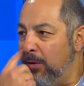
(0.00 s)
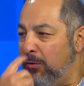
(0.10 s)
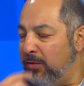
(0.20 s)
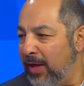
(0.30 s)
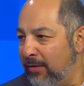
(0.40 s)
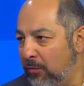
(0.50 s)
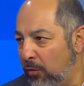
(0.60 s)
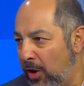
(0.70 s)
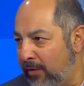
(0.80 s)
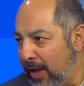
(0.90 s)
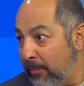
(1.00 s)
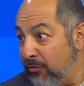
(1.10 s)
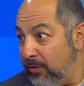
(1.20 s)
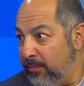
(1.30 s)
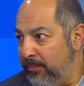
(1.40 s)
Do they have a Roth
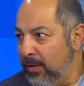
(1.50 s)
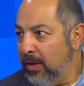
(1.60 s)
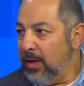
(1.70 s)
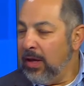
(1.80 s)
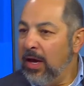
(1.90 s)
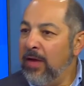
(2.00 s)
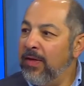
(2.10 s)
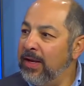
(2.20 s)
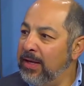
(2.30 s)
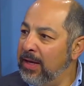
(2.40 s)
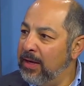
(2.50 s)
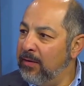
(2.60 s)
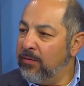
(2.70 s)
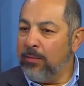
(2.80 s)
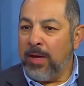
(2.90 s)
option? And they did.
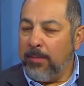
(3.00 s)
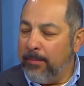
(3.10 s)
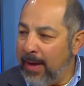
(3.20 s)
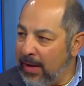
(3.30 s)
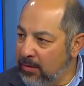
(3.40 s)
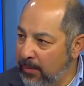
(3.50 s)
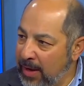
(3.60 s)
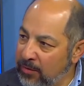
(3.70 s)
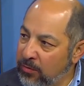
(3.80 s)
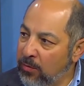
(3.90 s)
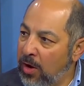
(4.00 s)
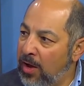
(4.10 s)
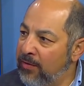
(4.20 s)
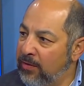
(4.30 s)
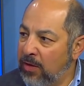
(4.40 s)
So I'm like, maximize the
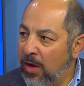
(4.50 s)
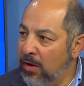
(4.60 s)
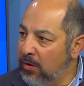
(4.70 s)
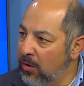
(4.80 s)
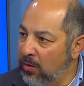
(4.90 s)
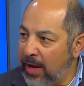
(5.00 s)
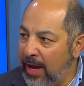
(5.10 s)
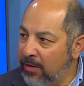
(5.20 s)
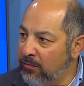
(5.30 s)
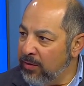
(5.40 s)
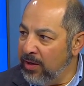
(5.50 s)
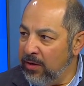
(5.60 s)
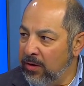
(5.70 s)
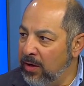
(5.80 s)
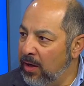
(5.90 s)
Roth. It's all going to grow tax-free.
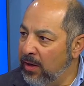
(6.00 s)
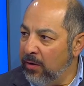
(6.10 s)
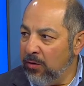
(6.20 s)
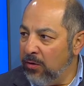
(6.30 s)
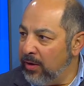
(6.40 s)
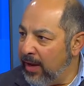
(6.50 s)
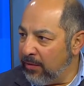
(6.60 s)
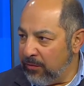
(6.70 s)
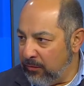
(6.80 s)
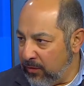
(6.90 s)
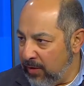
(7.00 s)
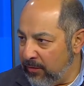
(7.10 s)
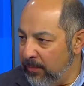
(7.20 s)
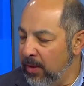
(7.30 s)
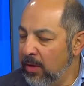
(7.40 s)
You're young. It'll grow tax-free
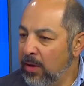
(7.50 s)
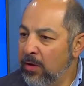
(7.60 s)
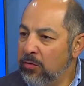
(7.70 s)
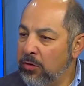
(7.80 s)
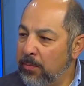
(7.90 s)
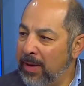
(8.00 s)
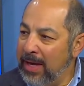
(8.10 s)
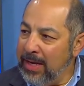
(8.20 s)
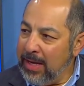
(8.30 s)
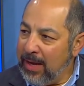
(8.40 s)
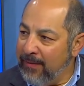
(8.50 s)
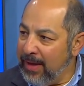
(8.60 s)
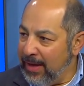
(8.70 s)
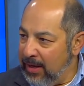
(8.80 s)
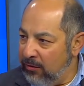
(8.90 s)
forever. So depending on the
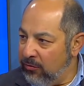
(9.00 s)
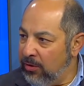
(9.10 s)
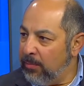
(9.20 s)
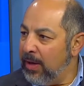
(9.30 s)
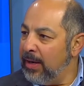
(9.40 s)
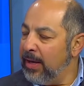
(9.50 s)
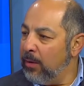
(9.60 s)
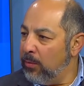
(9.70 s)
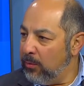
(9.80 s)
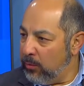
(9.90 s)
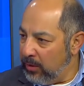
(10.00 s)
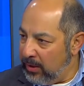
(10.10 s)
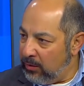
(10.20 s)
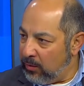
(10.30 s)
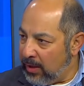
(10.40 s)
age and depending on what we
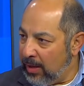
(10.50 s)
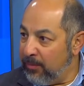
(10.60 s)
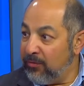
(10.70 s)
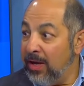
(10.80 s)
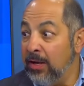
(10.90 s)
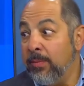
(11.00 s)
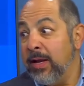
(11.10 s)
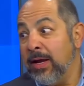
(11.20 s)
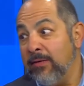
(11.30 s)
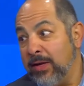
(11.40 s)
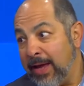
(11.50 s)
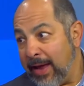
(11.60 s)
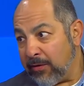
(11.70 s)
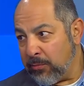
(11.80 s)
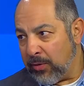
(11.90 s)
need to accomplish and depending on the
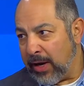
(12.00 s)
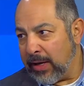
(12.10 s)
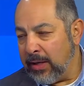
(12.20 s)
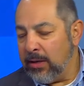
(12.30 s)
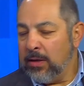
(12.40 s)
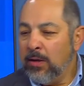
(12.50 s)
tax bracket,